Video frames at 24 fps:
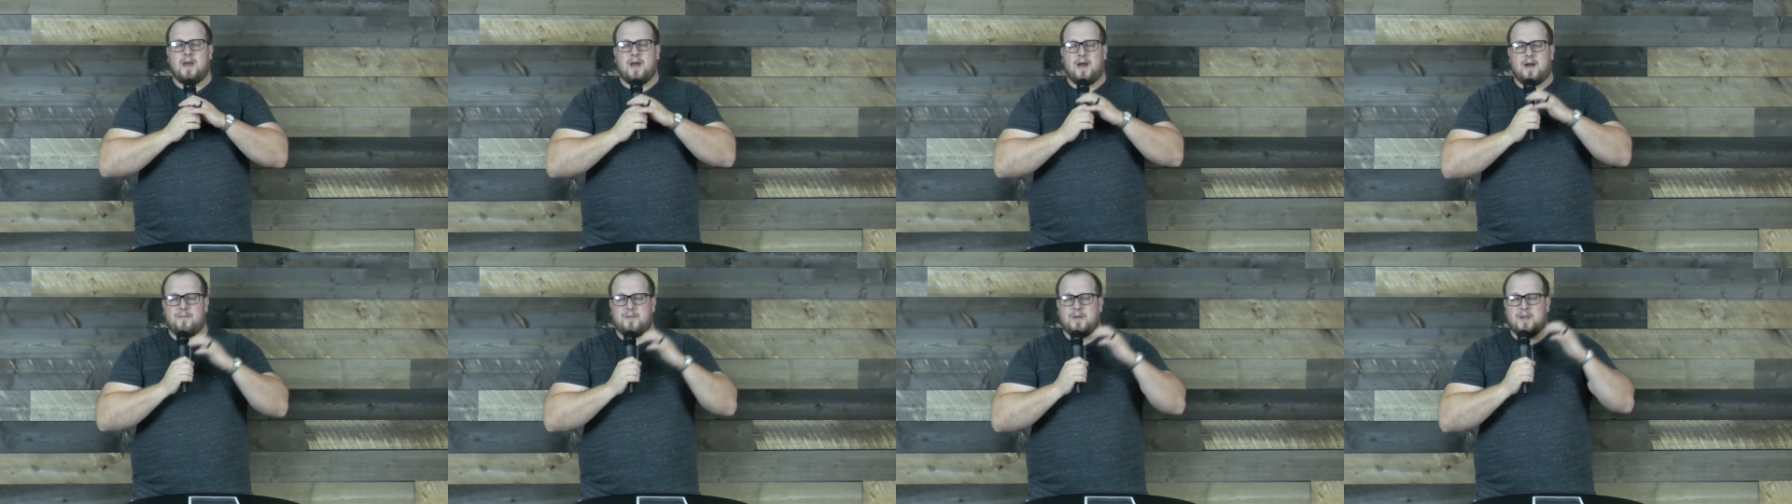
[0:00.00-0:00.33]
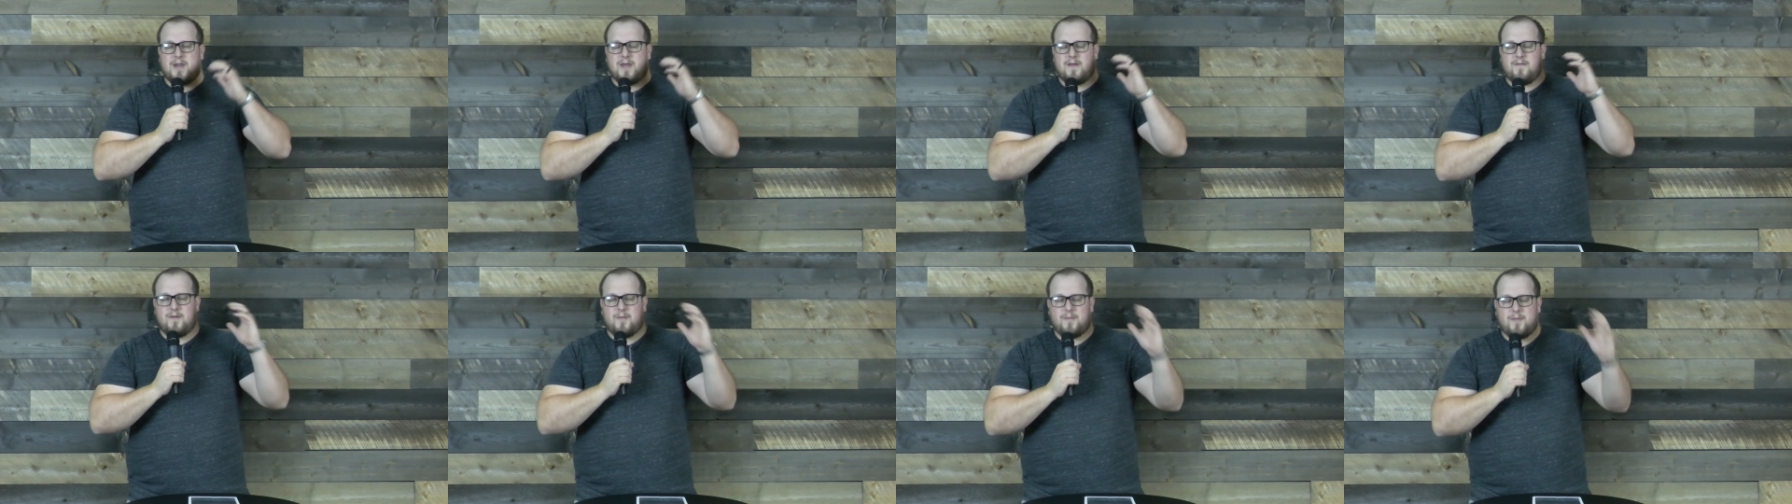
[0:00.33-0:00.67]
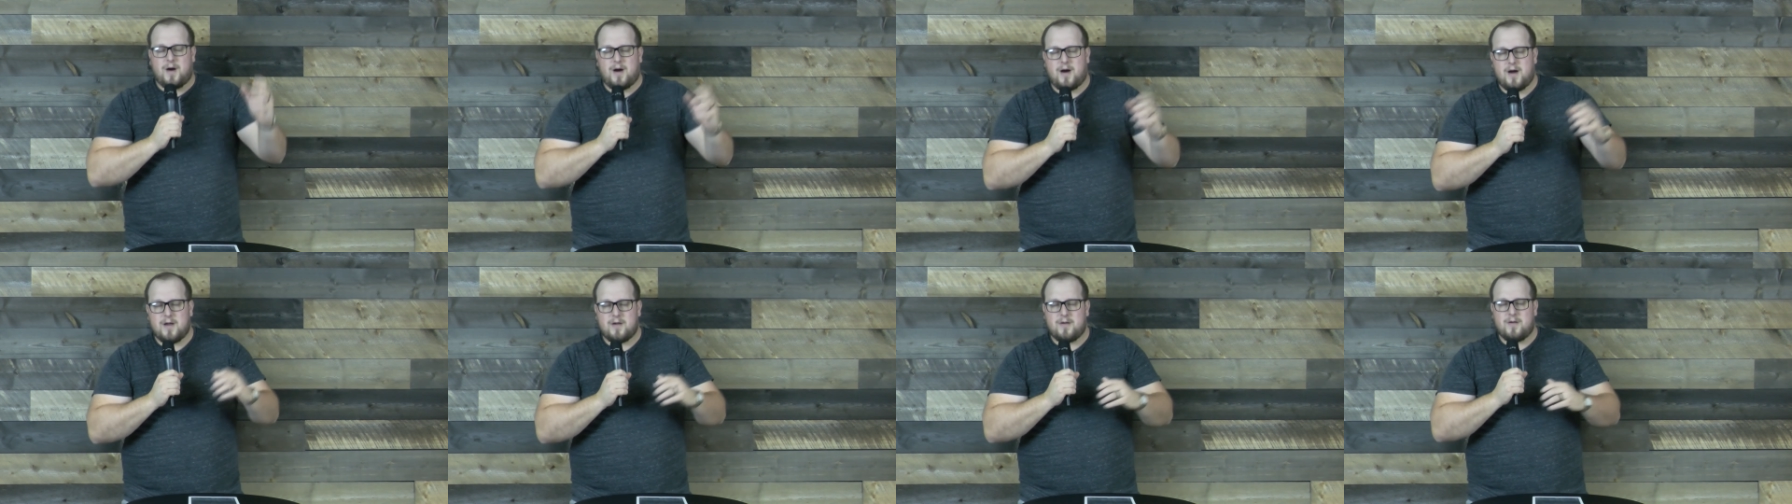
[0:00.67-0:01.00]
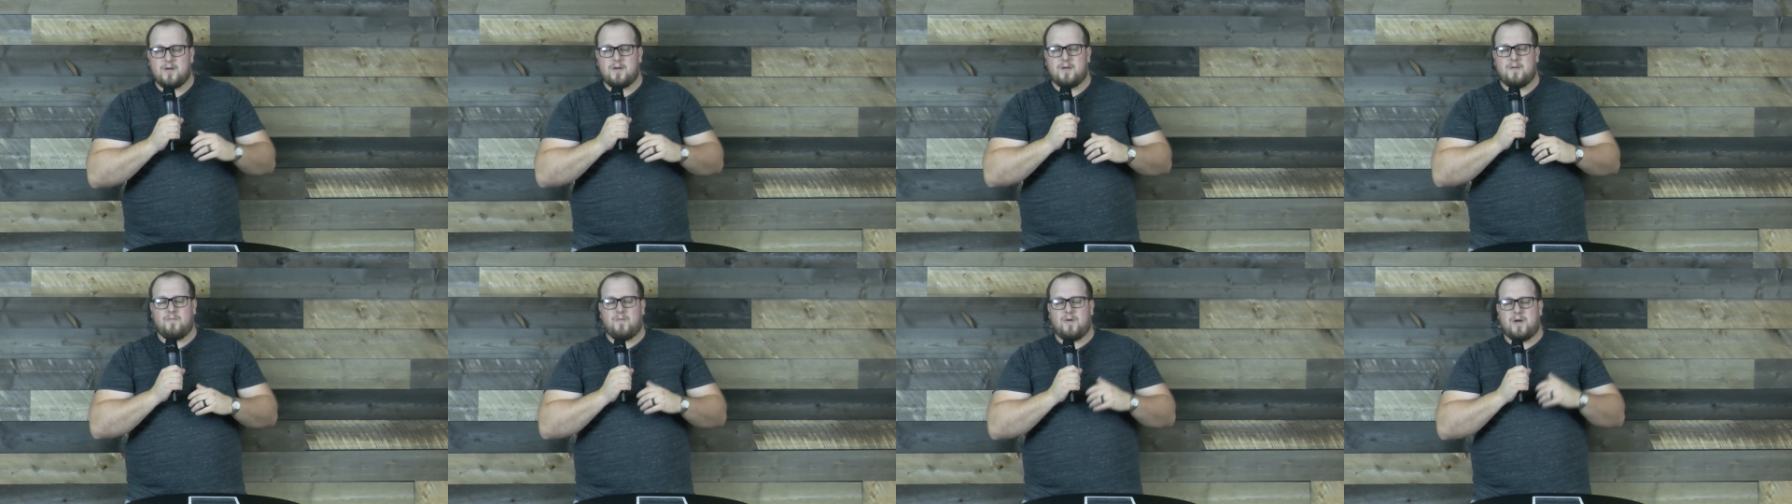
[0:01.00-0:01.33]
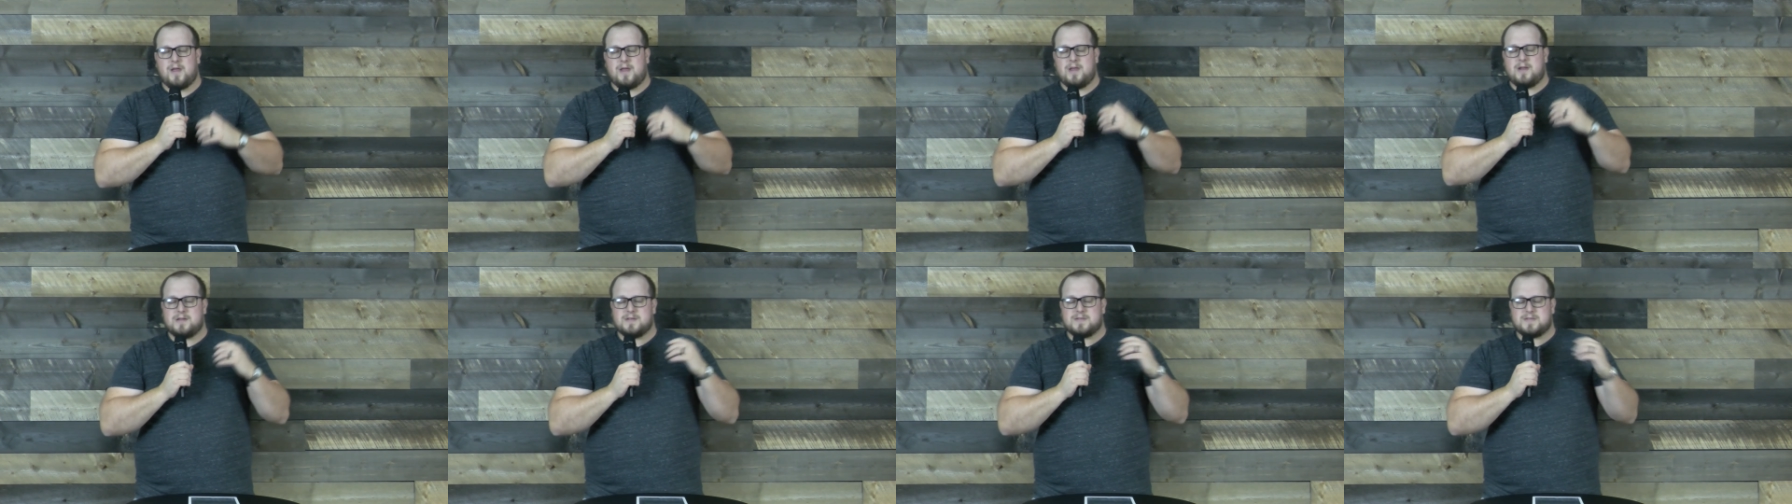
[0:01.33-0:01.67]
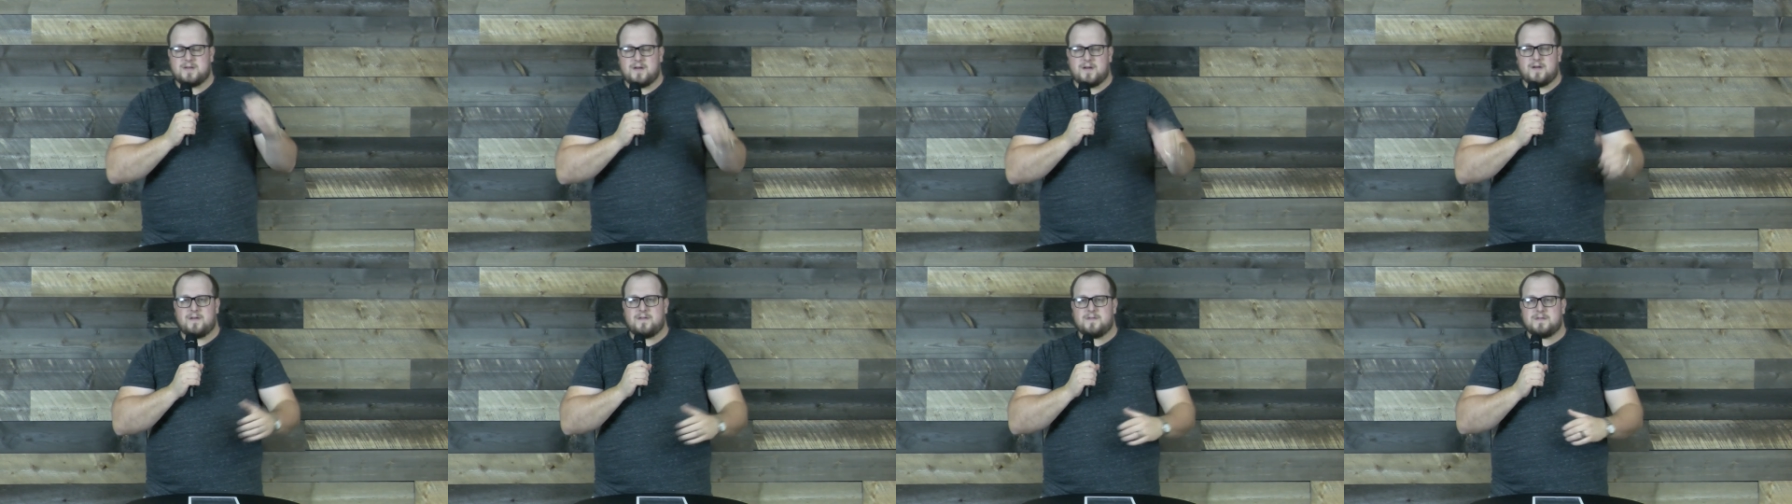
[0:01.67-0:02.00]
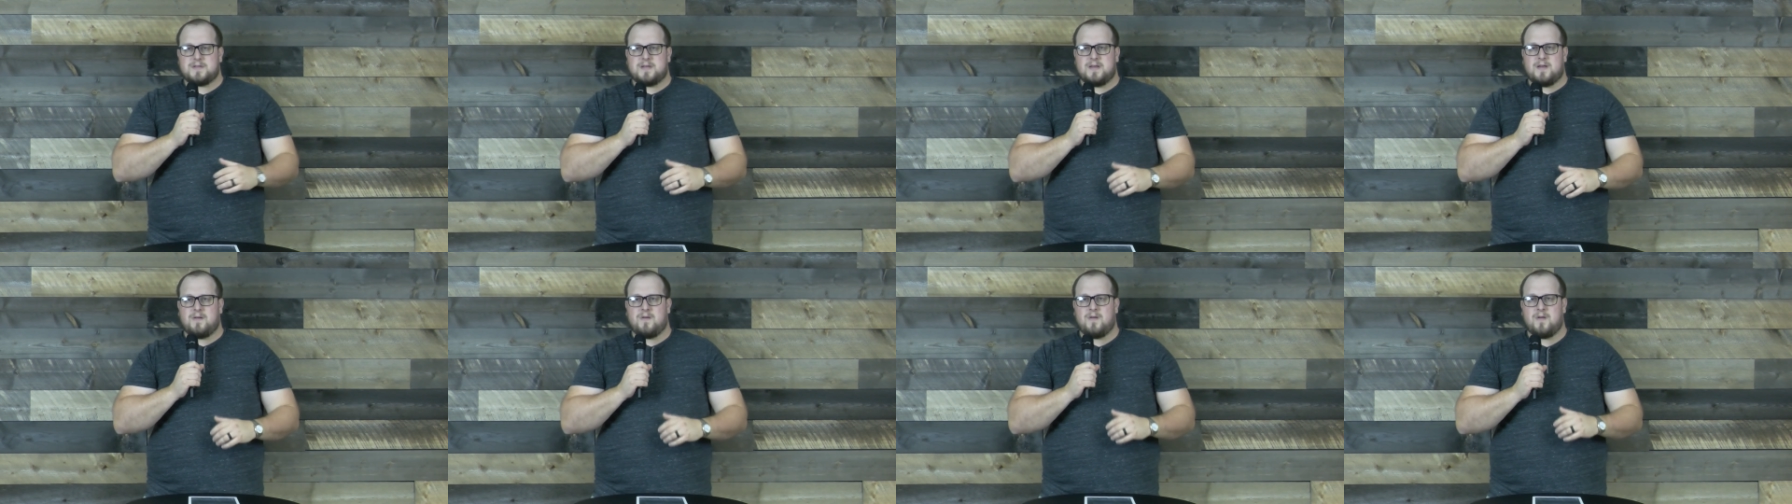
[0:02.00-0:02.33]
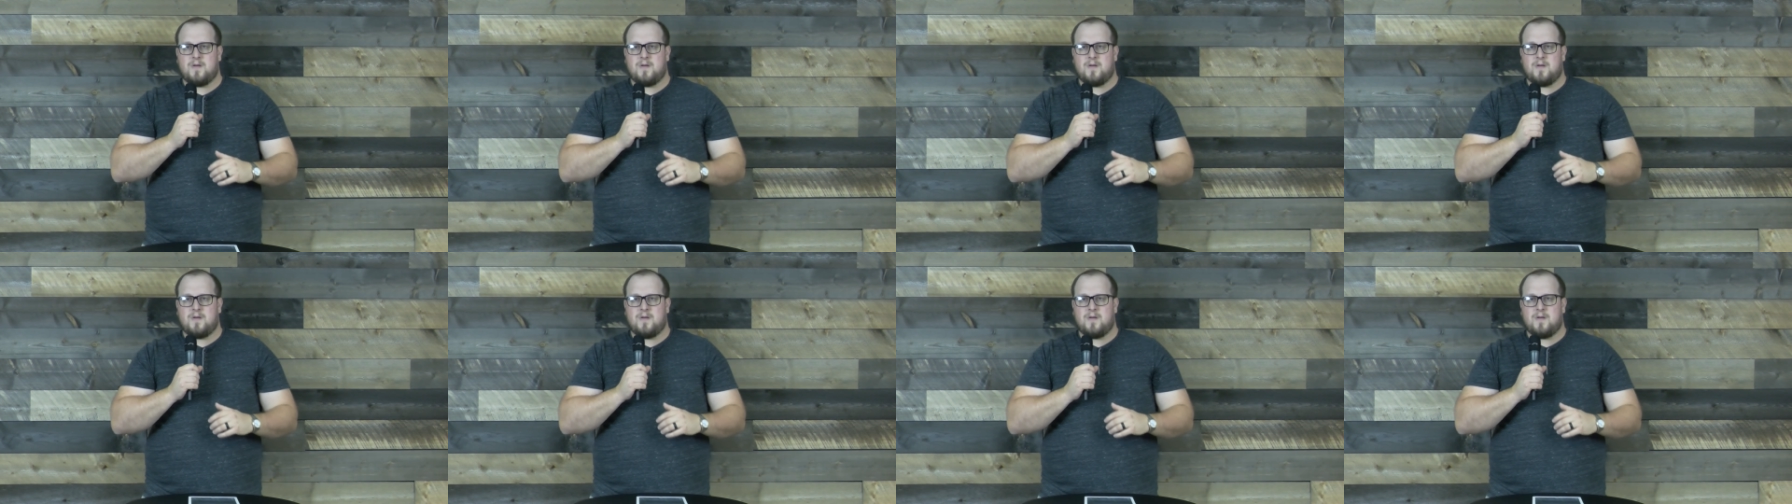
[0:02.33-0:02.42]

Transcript: I'm going to give him honor and what he deserves.